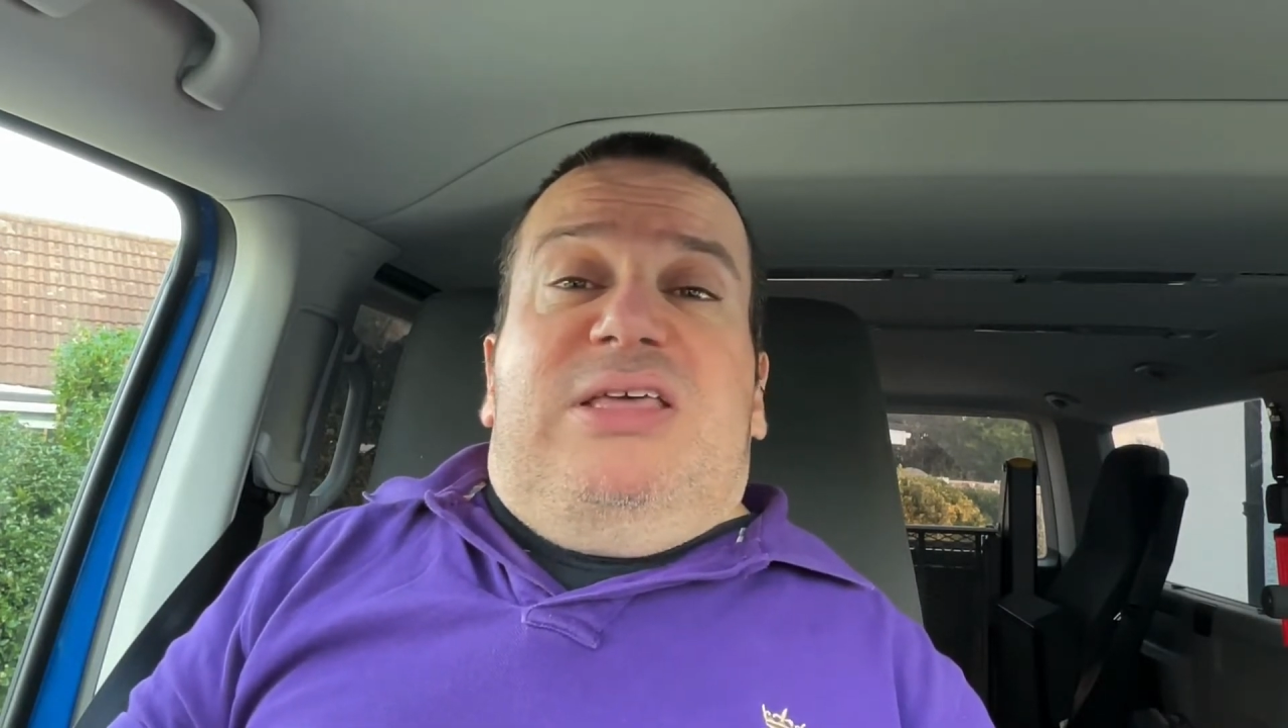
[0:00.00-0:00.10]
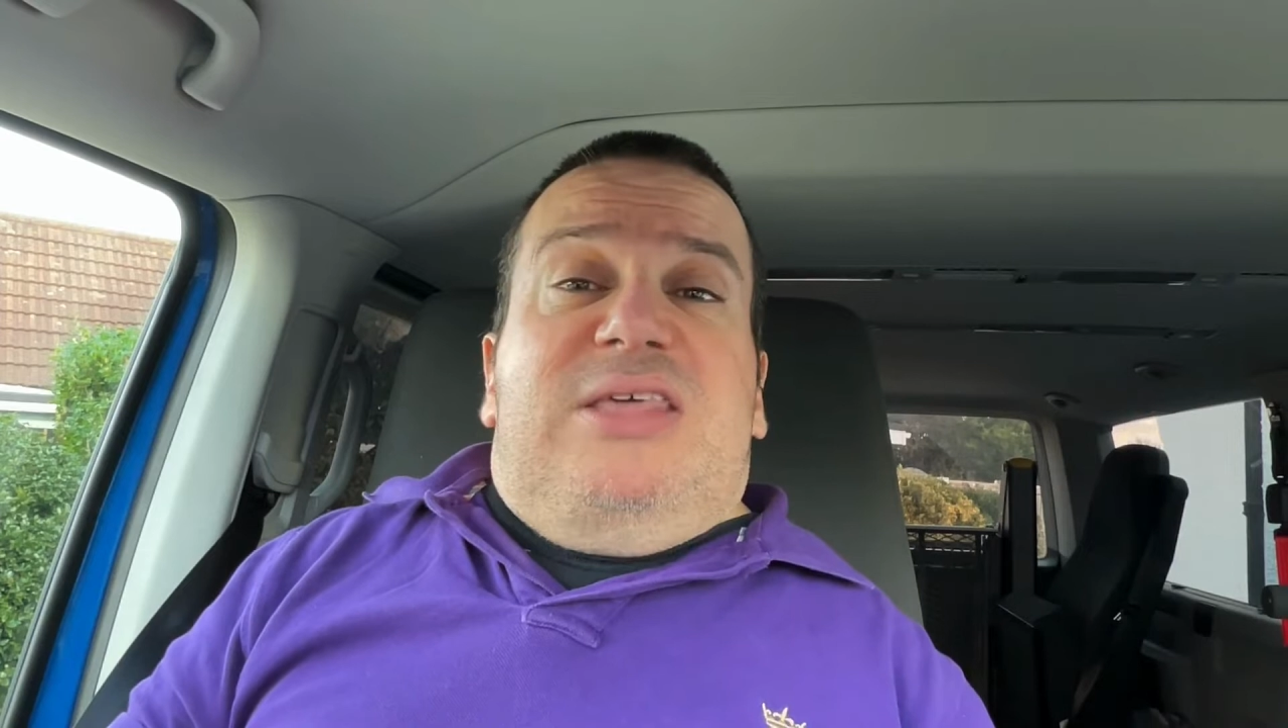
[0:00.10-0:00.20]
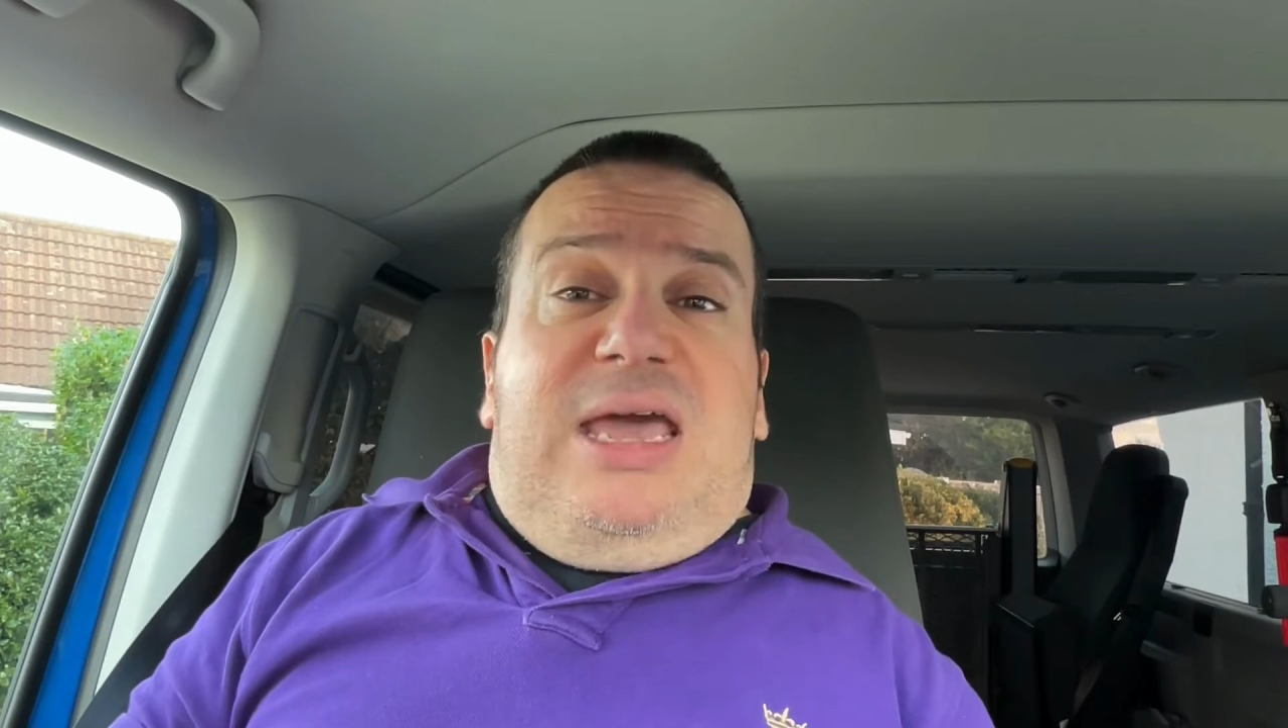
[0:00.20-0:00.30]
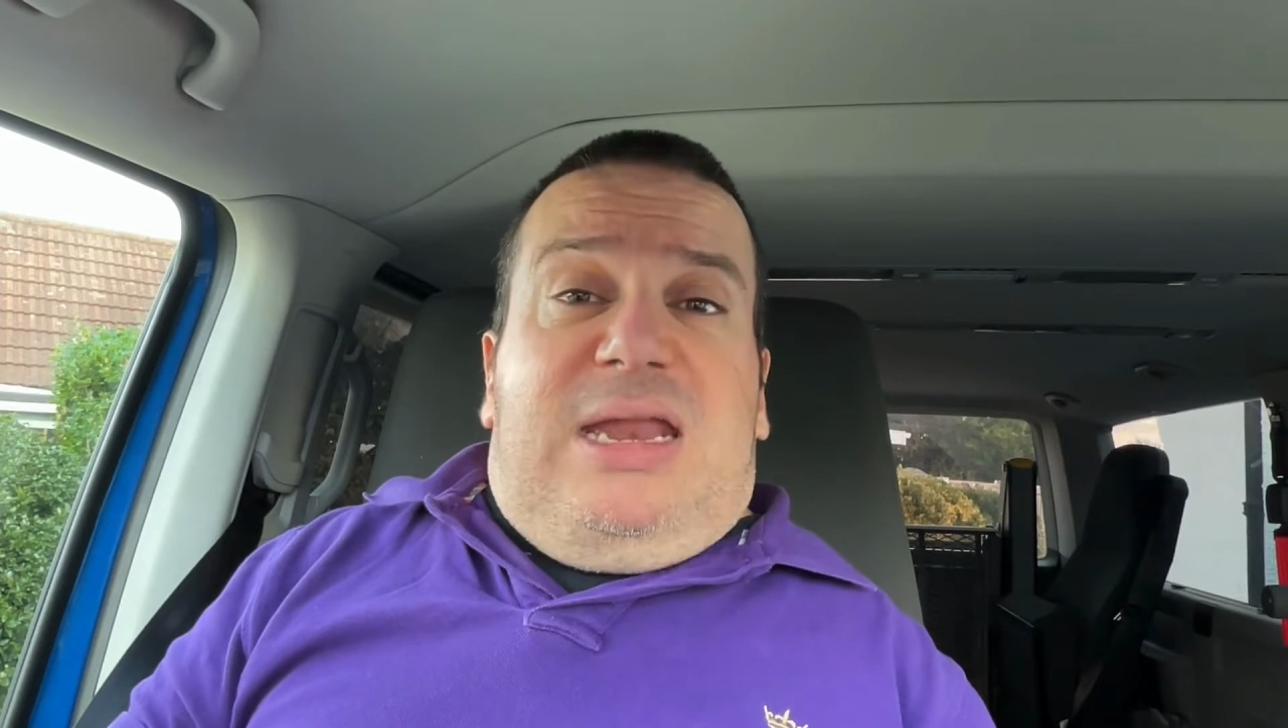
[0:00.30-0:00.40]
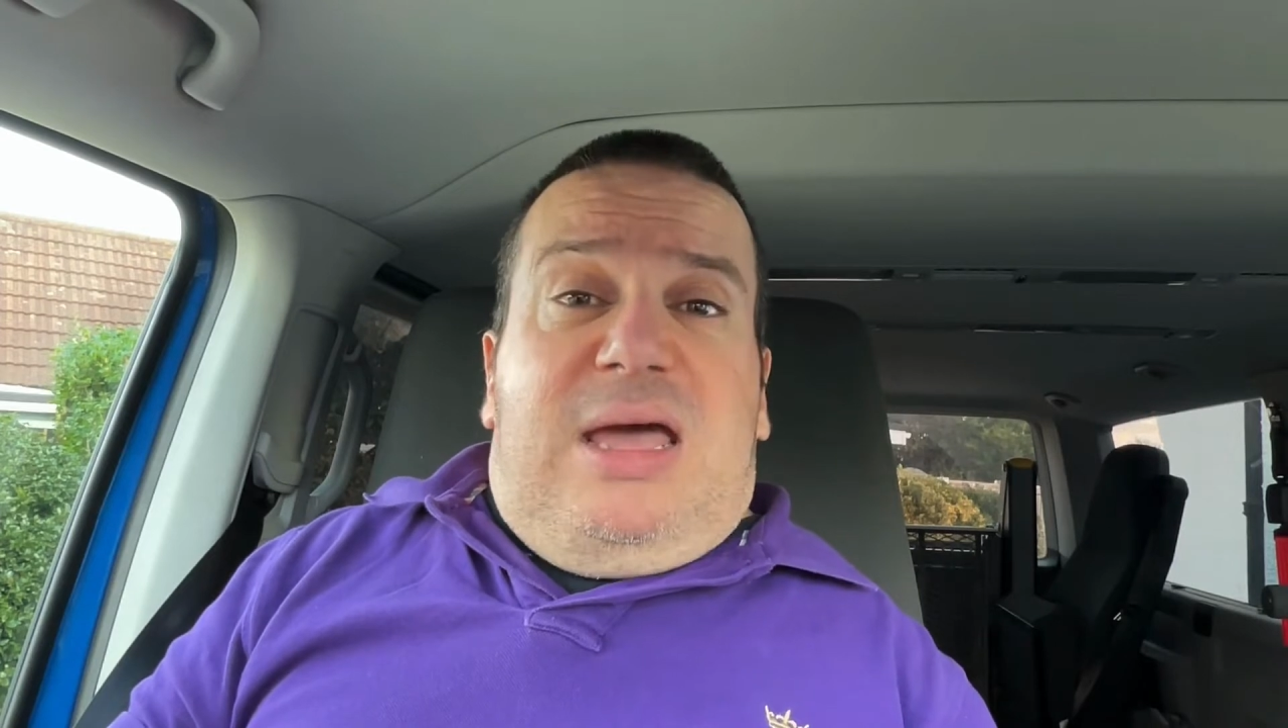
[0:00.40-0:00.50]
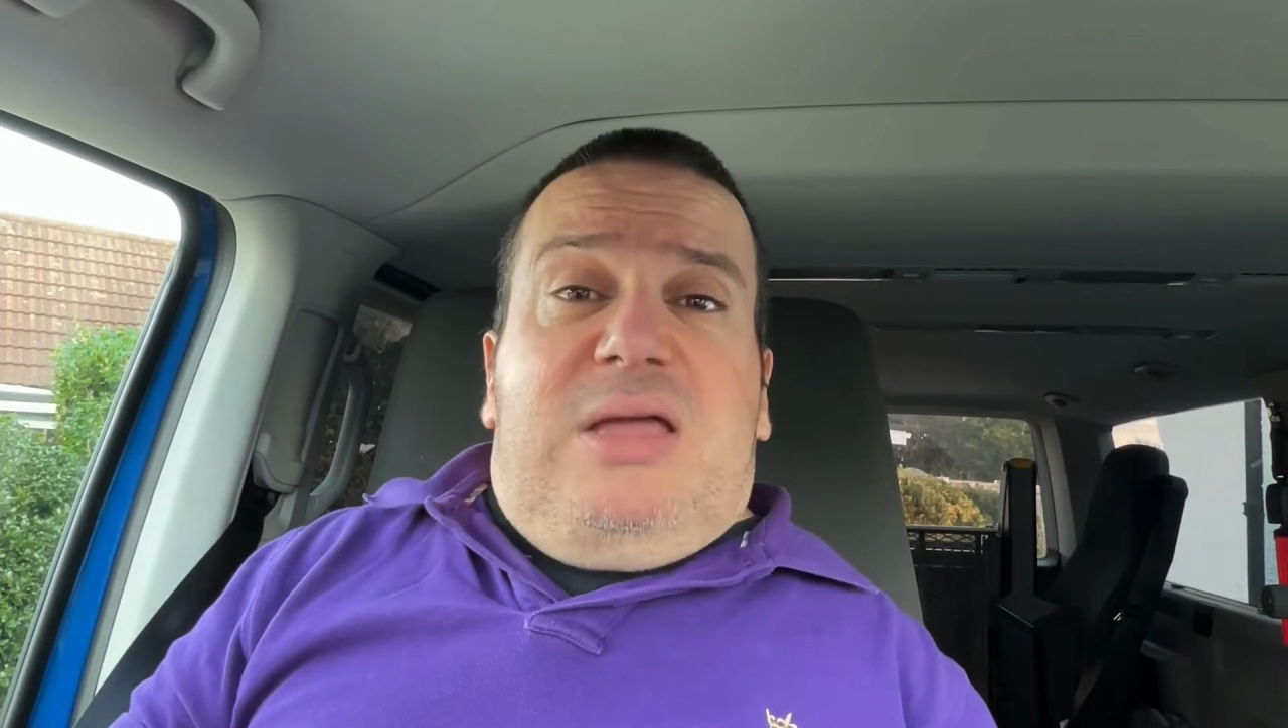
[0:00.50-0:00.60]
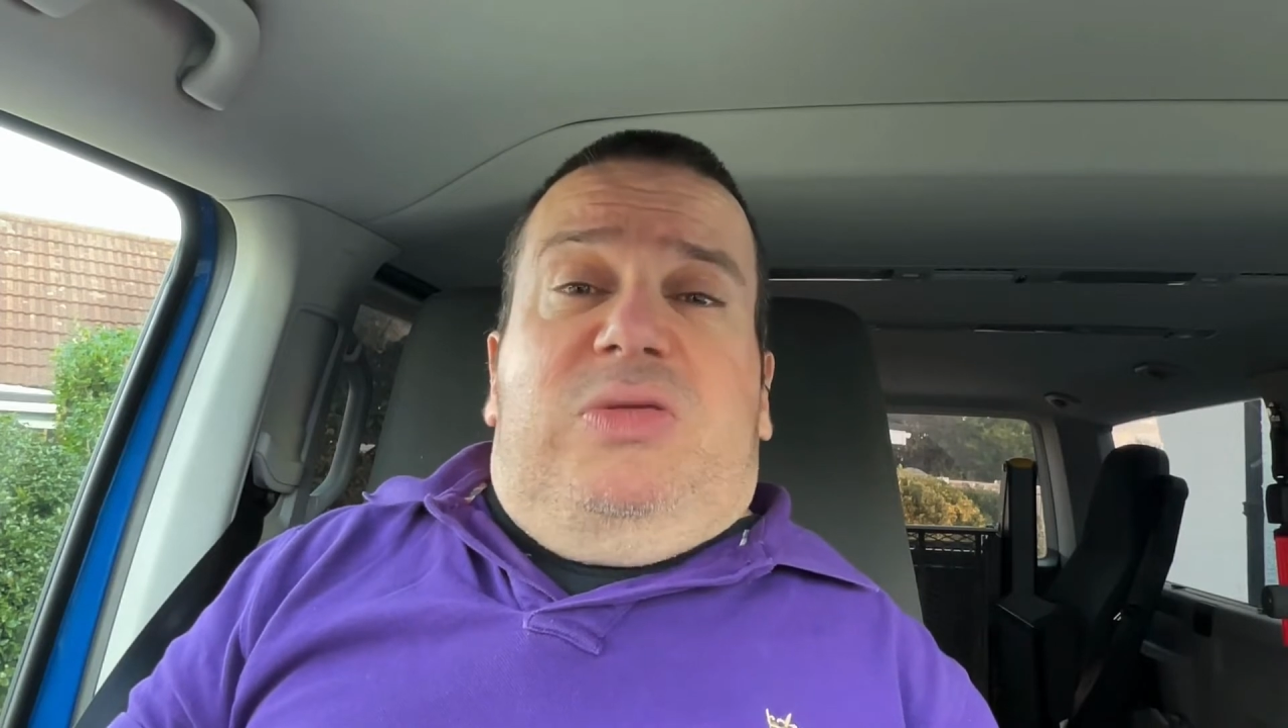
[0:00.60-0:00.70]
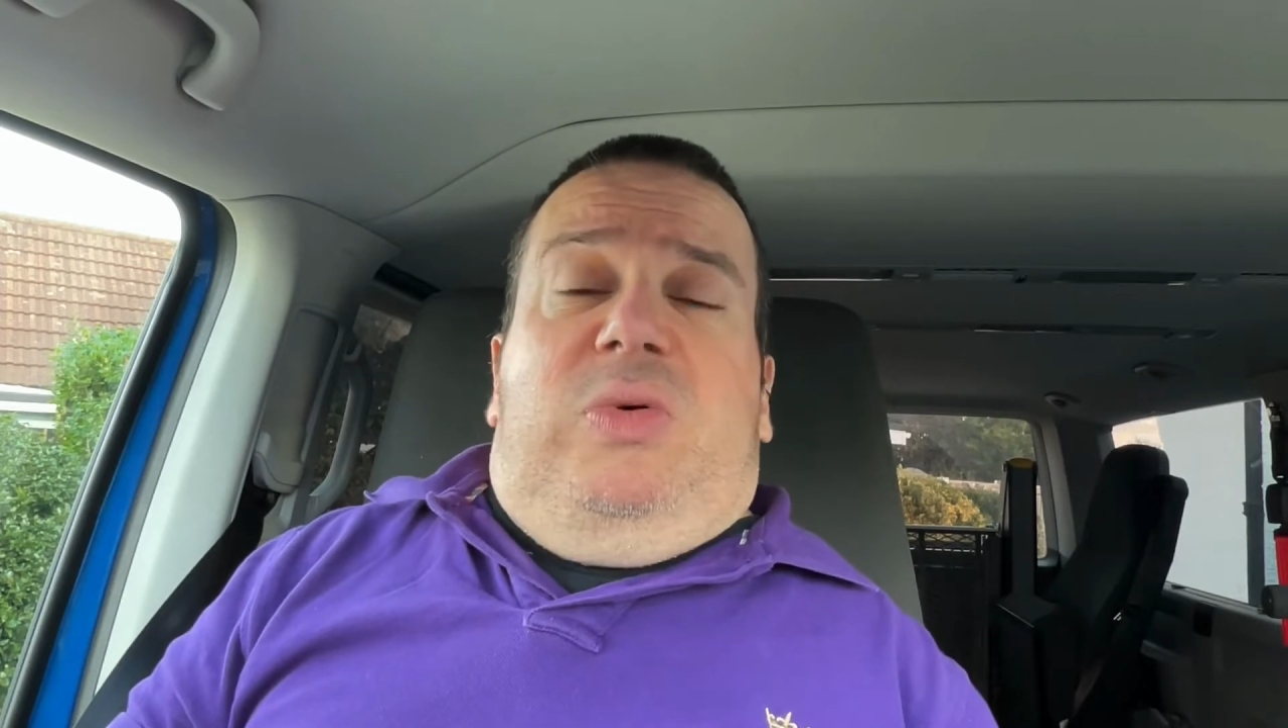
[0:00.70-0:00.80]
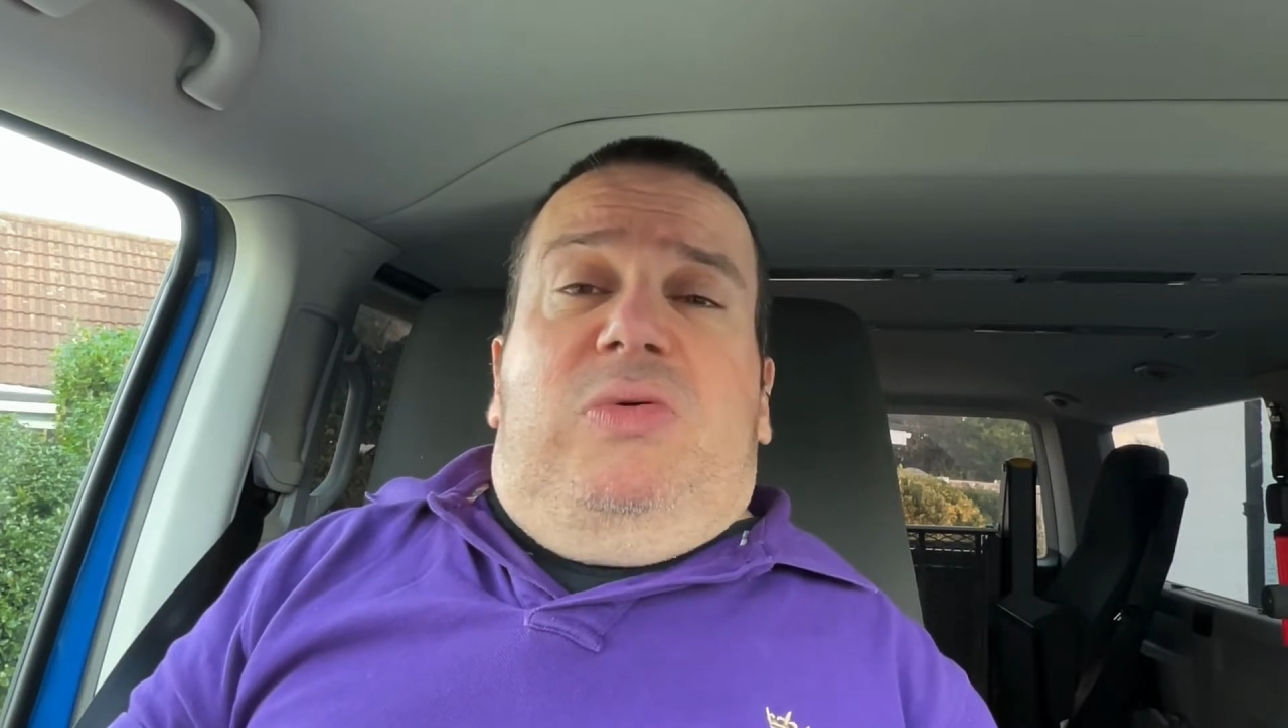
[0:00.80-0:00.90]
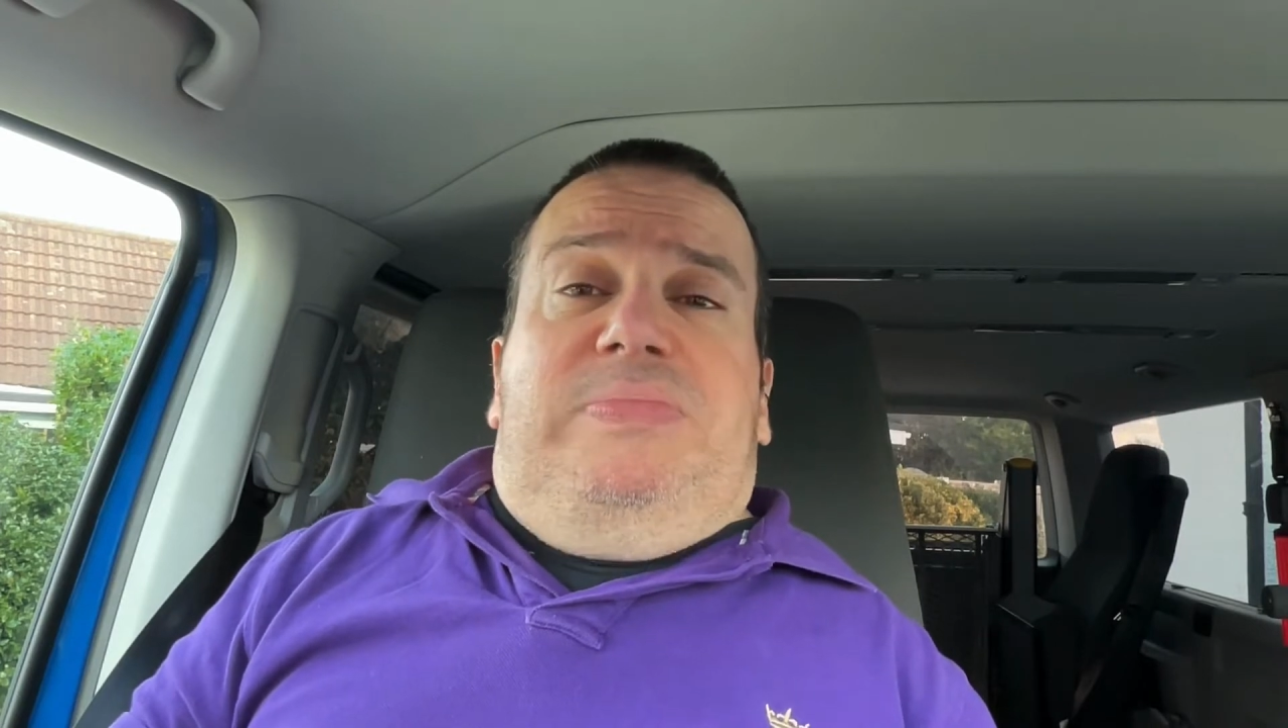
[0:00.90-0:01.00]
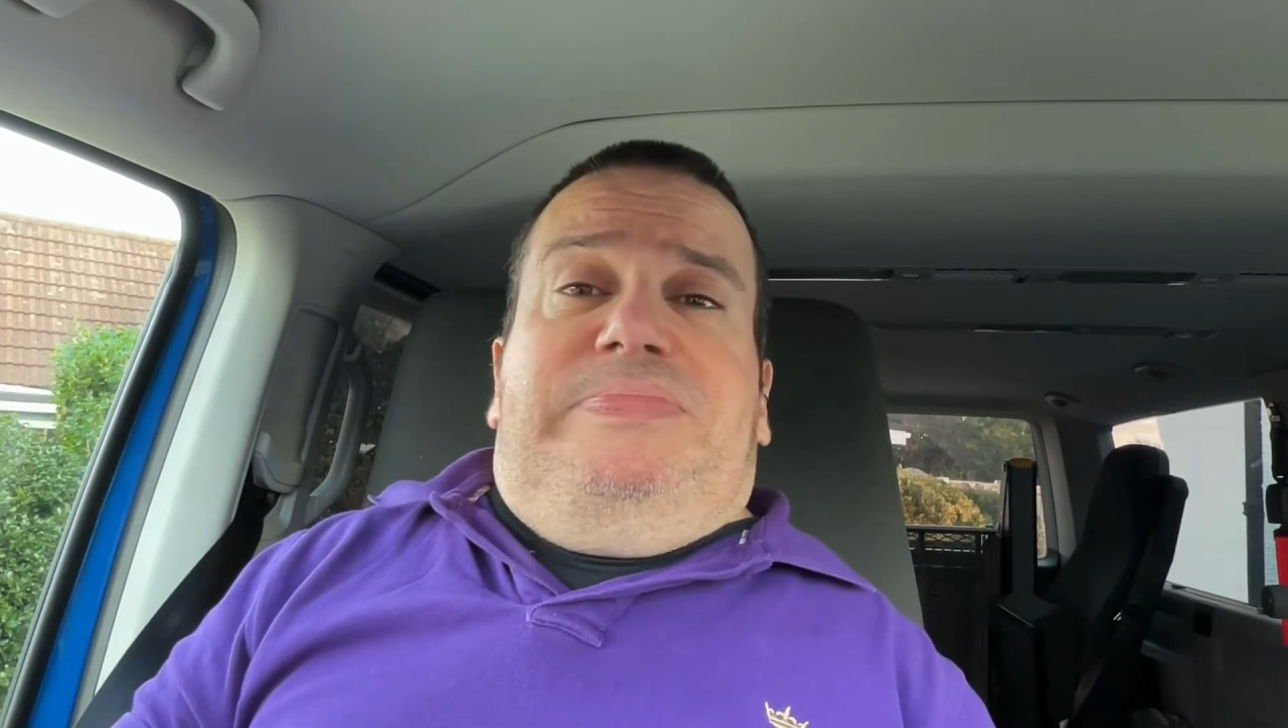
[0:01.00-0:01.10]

second-hand one.